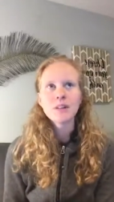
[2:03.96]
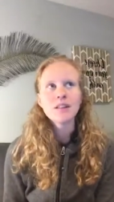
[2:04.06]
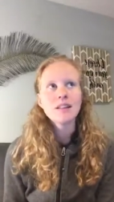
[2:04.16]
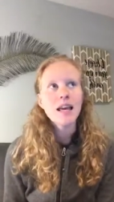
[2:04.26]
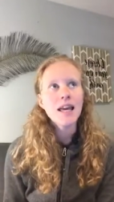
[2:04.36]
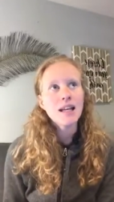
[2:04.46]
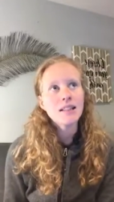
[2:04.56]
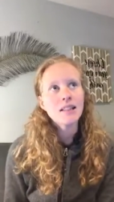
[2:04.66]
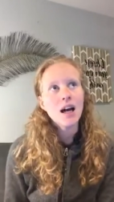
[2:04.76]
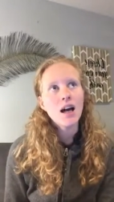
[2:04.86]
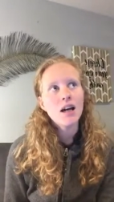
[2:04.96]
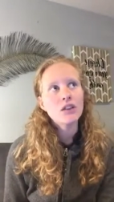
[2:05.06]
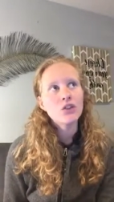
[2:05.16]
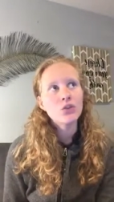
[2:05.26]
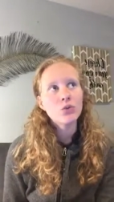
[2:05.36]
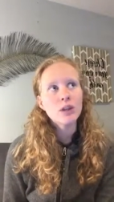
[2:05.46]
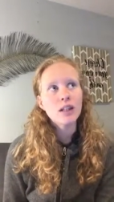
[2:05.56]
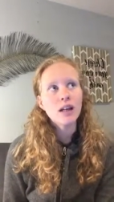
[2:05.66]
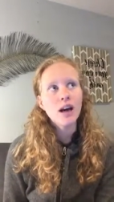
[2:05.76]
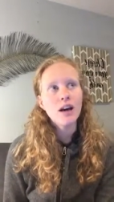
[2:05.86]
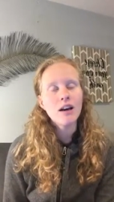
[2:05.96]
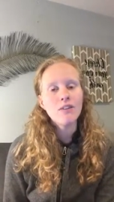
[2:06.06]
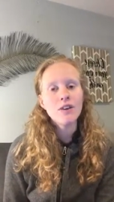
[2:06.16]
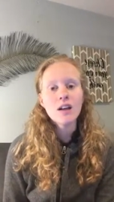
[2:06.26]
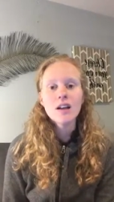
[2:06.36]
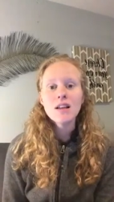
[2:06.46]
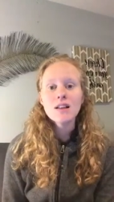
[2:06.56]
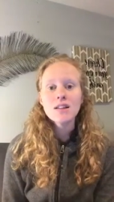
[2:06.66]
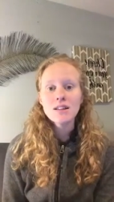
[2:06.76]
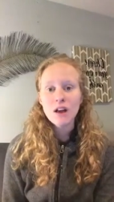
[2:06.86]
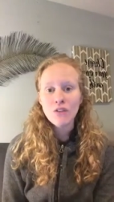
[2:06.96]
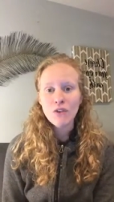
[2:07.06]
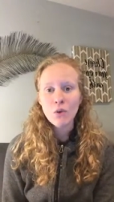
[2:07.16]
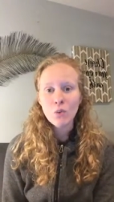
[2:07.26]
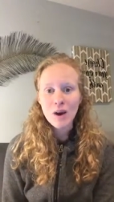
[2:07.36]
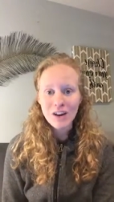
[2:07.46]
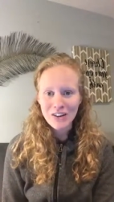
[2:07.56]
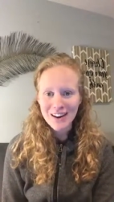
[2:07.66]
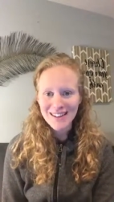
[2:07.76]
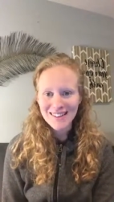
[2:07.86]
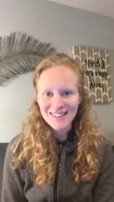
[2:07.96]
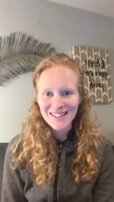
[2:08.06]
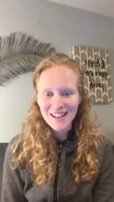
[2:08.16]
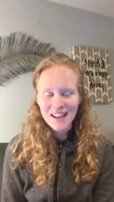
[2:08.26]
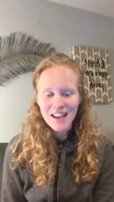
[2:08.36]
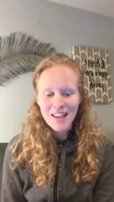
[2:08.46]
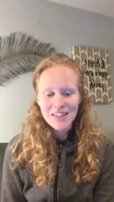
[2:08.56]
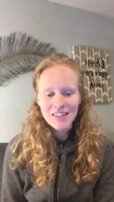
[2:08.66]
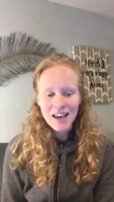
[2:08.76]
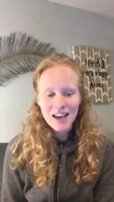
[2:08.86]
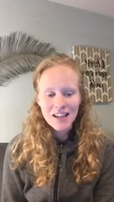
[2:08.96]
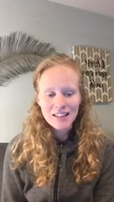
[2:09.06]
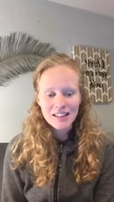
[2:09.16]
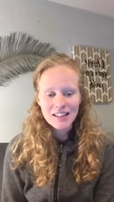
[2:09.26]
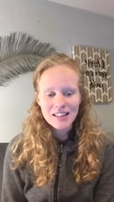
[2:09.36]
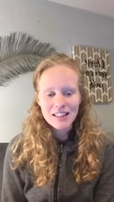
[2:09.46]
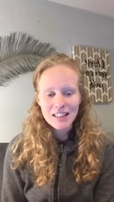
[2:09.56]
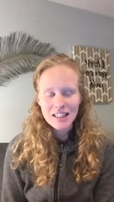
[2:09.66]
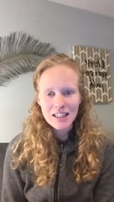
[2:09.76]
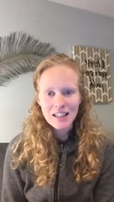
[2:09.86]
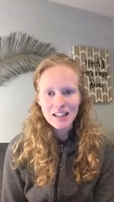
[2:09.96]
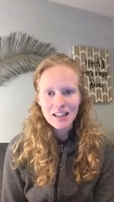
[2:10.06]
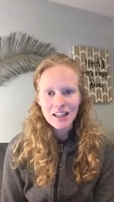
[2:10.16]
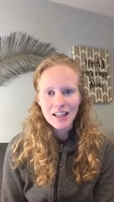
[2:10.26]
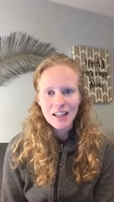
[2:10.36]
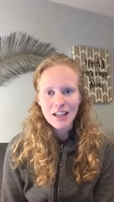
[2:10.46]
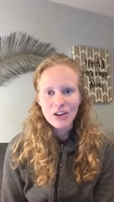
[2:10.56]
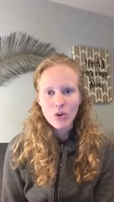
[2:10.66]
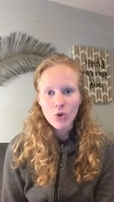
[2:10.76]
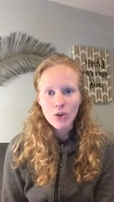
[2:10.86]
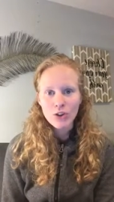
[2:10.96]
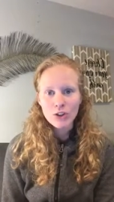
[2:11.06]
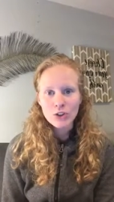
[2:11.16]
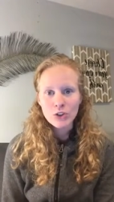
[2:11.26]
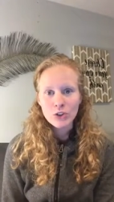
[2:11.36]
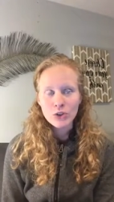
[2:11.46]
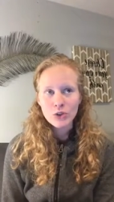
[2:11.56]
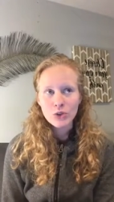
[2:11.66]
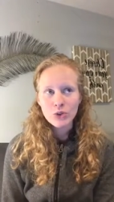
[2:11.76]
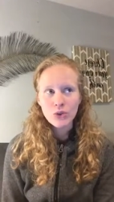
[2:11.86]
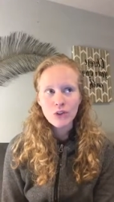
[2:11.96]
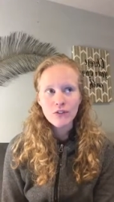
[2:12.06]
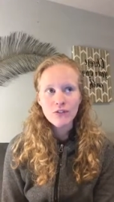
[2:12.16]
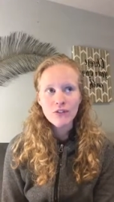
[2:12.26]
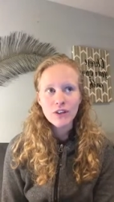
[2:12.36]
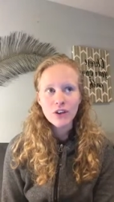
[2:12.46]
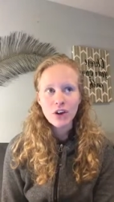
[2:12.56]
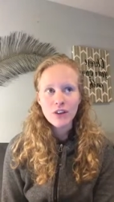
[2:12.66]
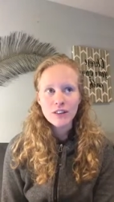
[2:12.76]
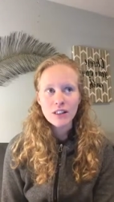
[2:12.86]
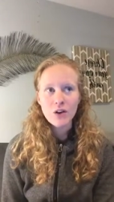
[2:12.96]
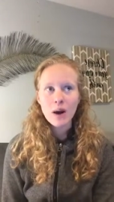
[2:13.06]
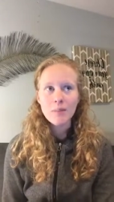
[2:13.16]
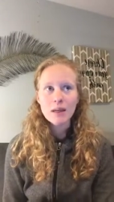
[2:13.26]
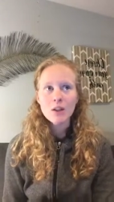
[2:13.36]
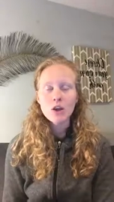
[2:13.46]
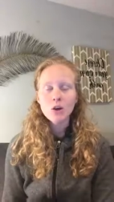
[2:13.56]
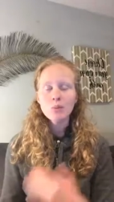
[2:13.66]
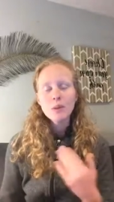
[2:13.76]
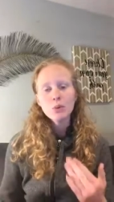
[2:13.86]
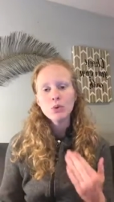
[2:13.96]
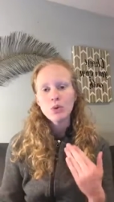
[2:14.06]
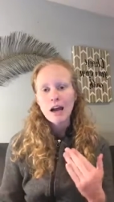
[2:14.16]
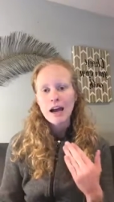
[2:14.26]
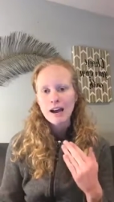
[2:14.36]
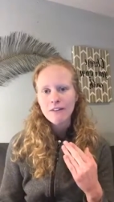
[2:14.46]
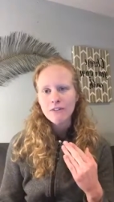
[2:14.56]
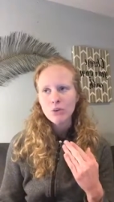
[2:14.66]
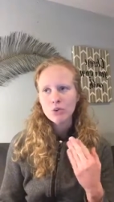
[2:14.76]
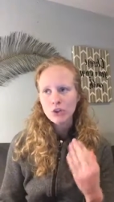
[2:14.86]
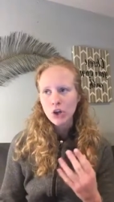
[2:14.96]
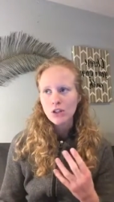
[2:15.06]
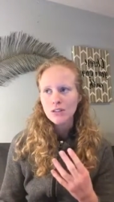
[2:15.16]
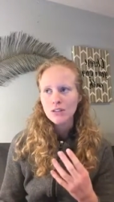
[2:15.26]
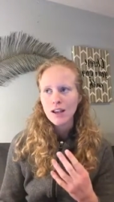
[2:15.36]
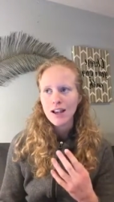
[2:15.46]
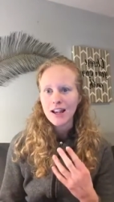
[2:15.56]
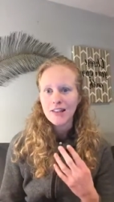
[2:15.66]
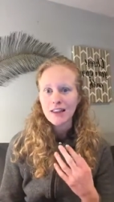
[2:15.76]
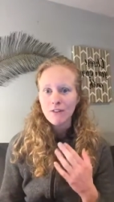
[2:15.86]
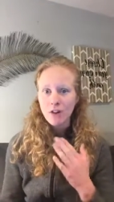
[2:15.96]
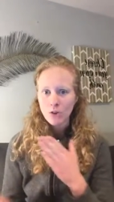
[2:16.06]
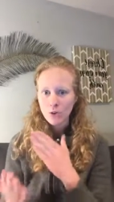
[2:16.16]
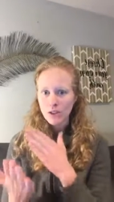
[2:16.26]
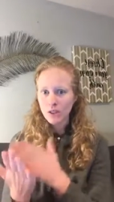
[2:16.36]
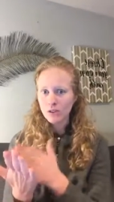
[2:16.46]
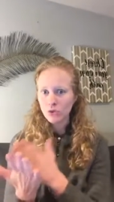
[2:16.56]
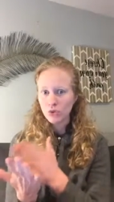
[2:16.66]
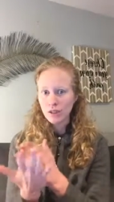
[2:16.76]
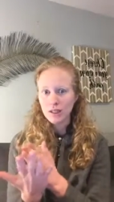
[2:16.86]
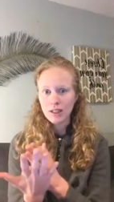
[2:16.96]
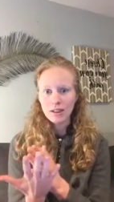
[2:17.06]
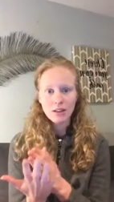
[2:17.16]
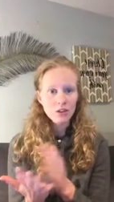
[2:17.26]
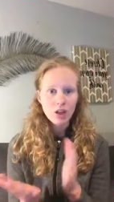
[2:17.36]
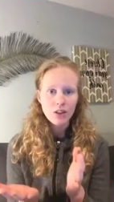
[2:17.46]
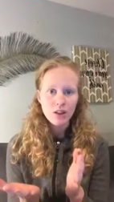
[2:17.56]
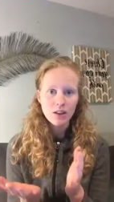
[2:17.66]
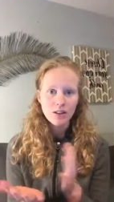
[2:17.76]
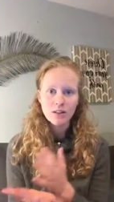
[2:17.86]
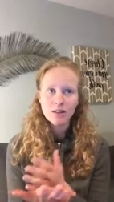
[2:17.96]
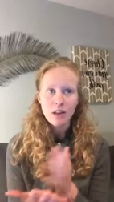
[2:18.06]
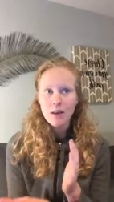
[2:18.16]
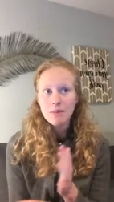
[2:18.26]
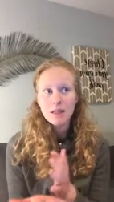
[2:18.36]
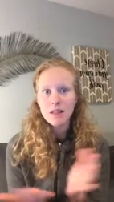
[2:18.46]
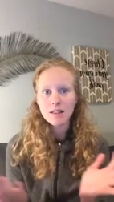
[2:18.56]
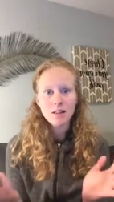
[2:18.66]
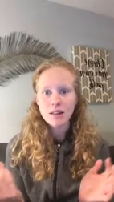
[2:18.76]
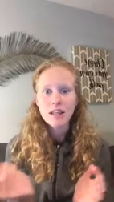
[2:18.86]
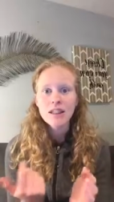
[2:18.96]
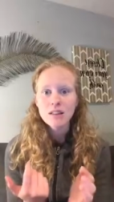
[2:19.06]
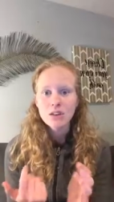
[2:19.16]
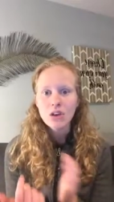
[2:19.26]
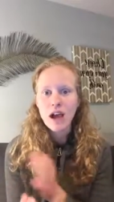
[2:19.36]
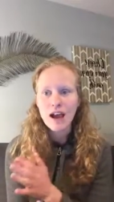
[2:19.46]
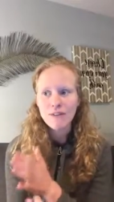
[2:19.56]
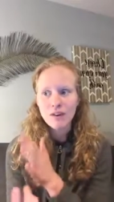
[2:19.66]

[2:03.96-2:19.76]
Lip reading: takes a degree of self-awareness that is needed in order to figure all this out. I mean, there are people who have results and they follow things strictly. There's nothing, that they can still have